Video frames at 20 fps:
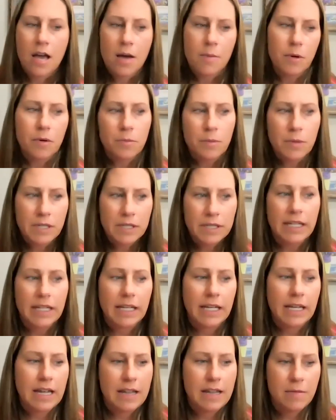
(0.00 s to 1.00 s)
but
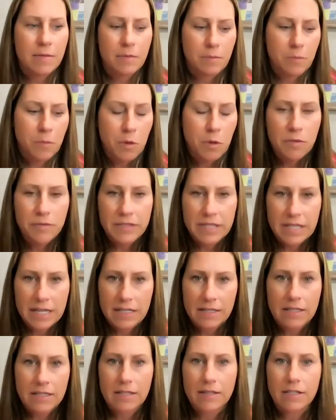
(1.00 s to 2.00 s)
really it moves
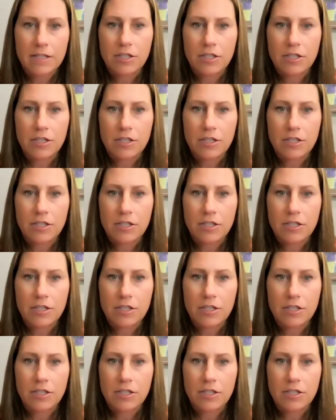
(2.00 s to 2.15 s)
into the